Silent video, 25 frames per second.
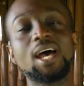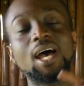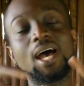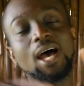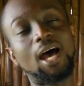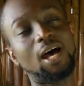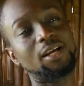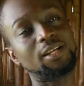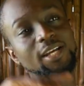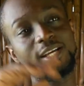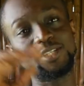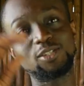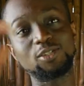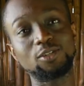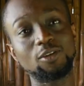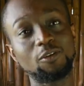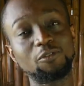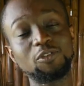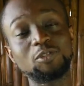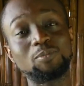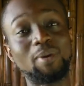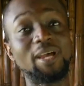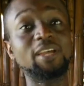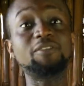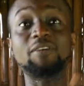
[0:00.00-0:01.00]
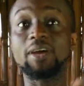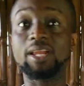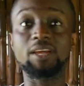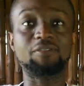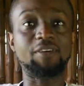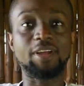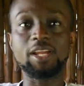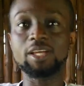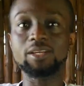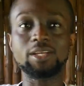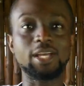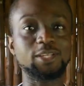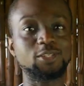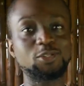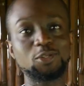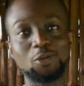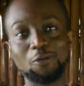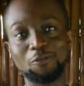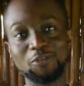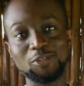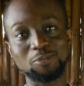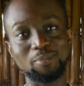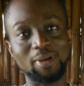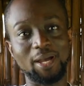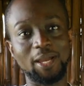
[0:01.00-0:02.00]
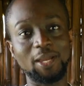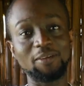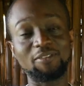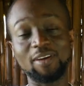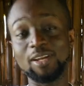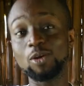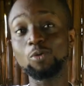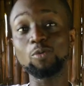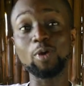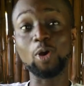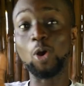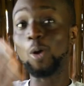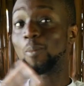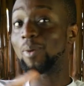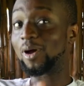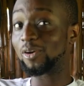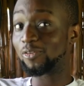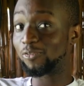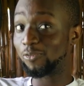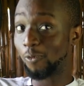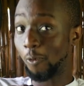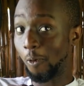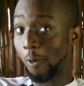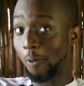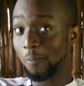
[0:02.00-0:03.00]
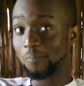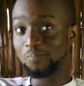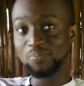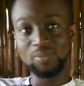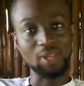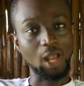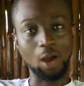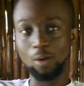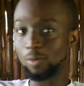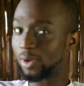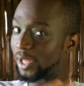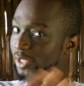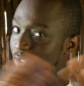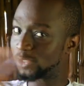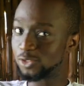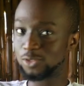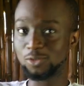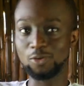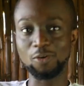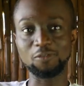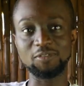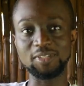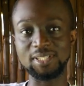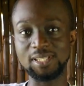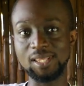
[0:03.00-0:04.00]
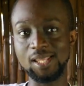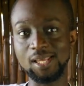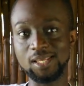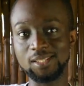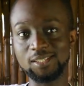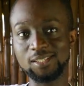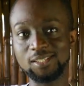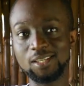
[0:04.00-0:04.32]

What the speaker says: I get to the office, but if I didn't get to the office if I didn't wake up by 4, I'll get to the office late.